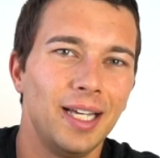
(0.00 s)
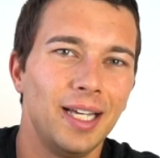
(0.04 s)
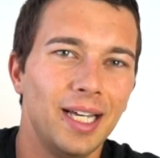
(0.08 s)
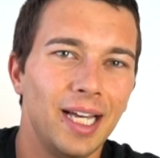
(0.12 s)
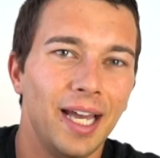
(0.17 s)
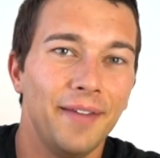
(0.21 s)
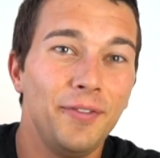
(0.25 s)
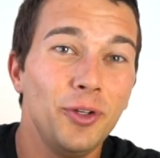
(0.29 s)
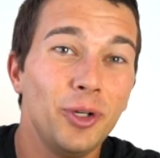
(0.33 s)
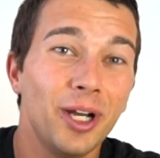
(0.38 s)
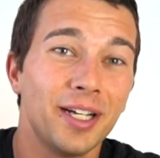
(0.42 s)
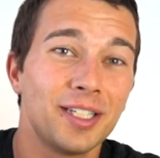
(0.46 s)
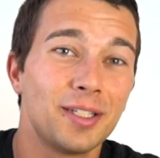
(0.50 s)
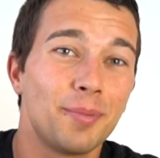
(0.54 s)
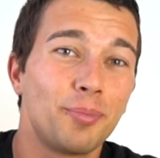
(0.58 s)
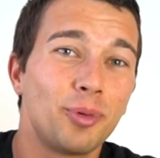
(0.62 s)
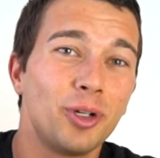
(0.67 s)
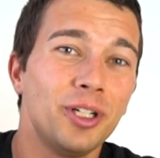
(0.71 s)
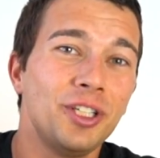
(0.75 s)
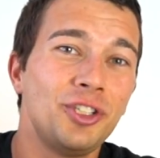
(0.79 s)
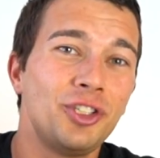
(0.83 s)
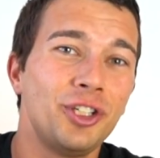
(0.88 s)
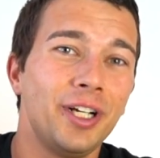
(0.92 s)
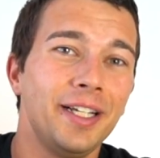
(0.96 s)
If you guys
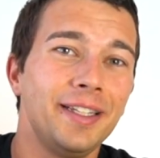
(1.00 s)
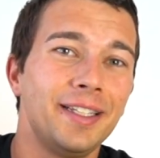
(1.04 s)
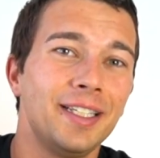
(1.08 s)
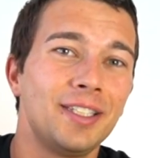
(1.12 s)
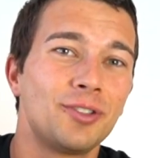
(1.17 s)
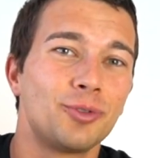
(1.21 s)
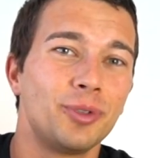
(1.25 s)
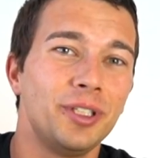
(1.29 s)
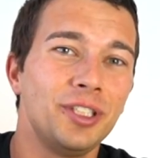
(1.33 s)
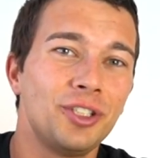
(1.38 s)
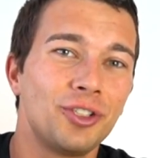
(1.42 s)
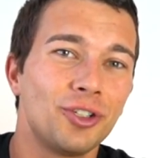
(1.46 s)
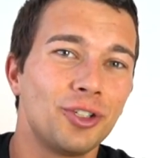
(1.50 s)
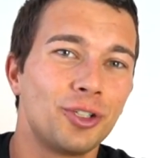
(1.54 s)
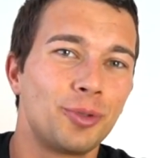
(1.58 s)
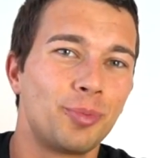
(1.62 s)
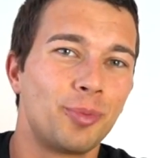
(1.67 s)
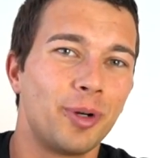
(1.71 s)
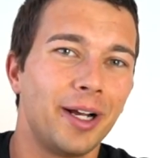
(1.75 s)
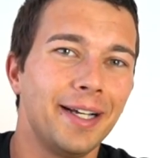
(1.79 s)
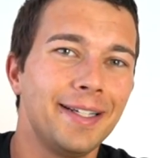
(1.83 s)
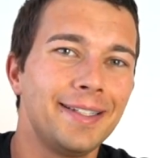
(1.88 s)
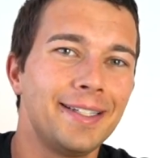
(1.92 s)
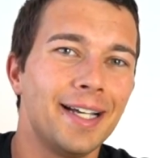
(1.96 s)
appreciate this research
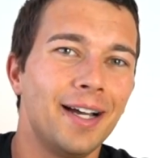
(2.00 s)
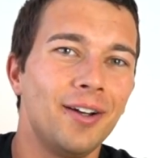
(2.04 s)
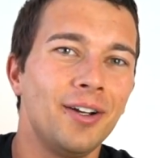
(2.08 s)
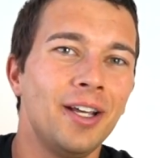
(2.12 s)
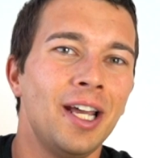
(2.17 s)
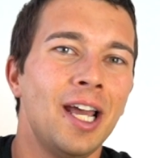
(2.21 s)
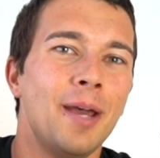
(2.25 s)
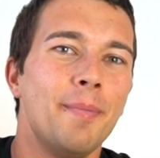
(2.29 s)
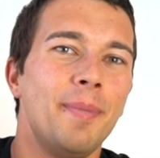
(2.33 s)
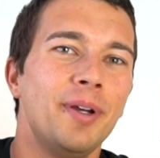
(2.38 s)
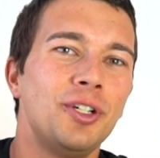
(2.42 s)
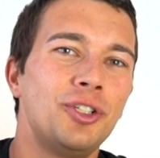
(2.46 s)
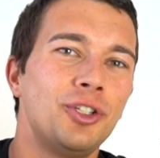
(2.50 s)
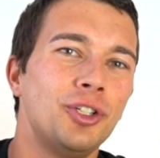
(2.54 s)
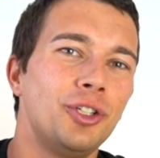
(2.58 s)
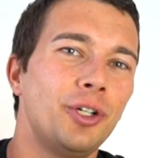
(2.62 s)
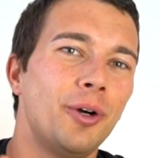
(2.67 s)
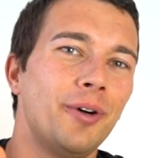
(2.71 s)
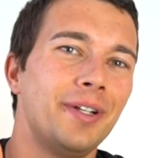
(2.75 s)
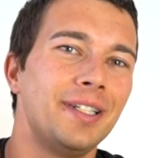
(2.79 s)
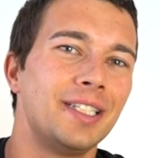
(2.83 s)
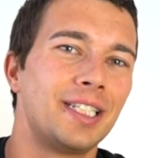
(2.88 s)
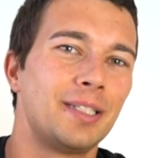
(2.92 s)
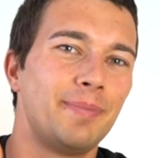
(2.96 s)
breakdown, make sure you go
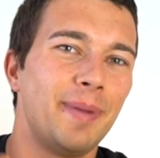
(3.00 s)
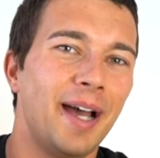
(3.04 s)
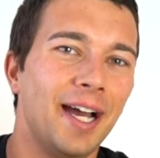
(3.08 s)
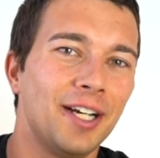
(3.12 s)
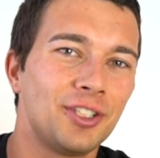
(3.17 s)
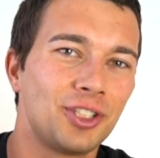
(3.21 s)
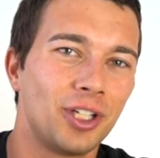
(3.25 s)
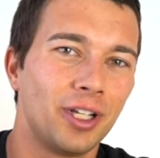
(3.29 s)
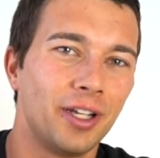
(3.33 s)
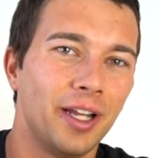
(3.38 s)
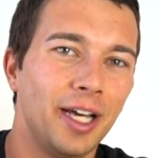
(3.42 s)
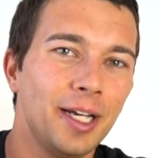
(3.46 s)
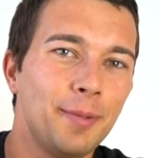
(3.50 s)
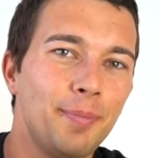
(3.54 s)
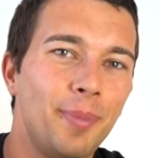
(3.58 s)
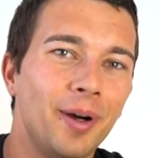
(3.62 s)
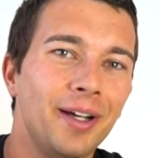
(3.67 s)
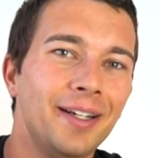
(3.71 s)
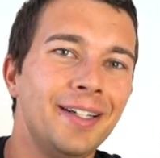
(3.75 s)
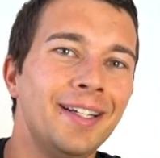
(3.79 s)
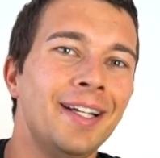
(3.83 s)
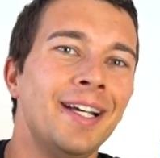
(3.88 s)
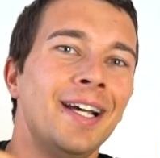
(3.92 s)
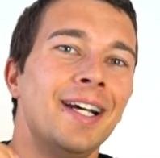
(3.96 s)
ahead and smash the like
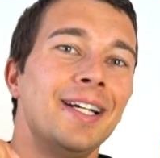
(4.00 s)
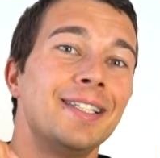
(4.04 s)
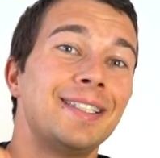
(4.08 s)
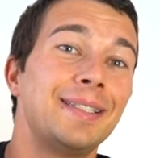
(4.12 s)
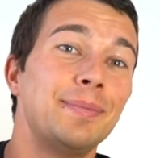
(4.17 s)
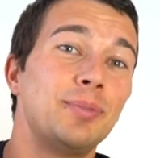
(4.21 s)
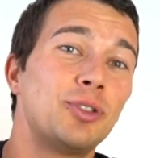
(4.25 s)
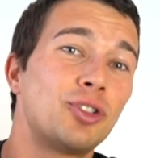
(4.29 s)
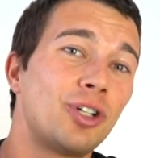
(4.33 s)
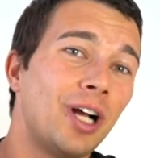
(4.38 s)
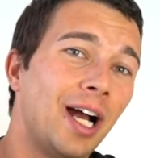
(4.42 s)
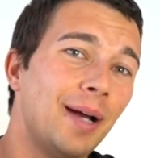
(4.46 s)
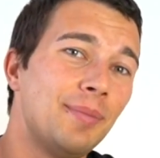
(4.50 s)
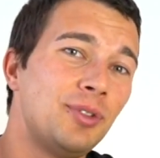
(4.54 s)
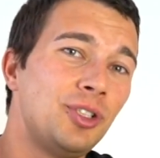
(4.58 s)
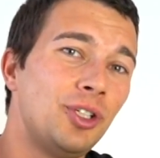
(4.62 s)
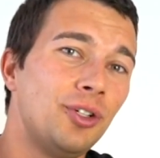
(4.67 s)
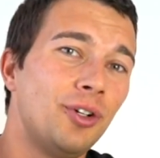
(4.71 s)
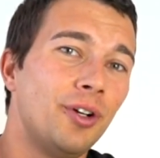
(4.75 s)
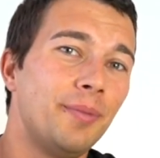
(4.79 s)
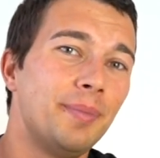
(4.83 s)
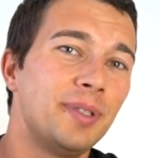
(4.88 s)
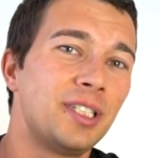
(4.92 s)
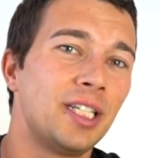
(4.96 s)
button, subscribe so you
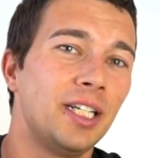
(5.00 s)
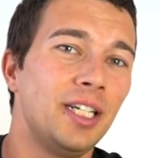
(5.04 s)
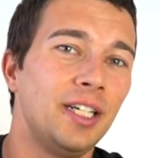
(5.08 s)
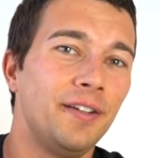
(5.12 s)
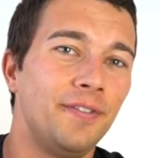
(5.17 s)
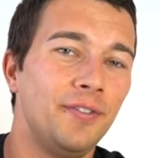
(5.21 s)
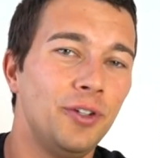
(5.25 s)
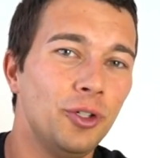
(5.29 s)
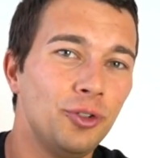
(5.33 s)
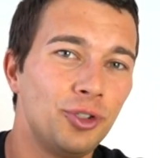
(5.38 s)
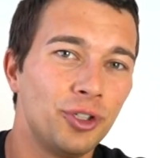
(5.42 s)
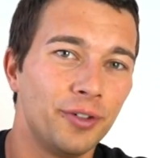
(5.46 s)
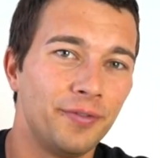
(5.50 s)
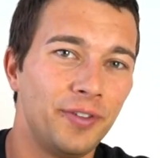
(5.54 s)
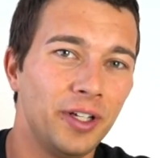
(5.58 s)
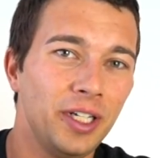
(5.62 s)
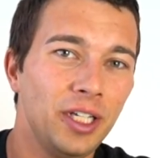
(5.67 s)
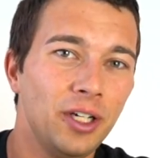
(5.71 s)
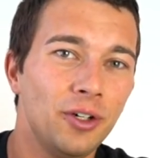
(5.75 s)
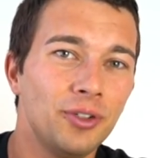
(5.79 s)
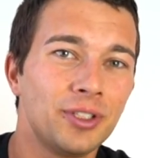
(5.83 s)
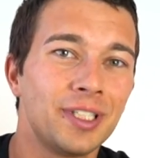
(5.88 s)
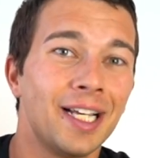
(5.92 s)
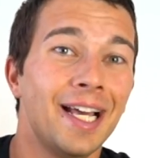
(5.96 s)
don't miss any future
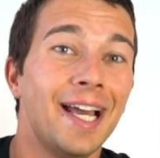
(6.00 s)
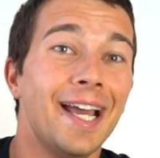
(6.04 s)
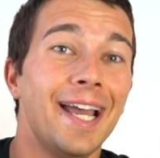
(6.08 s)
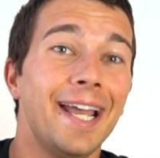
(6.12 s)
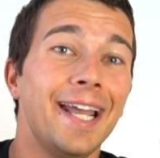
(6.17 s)
videos,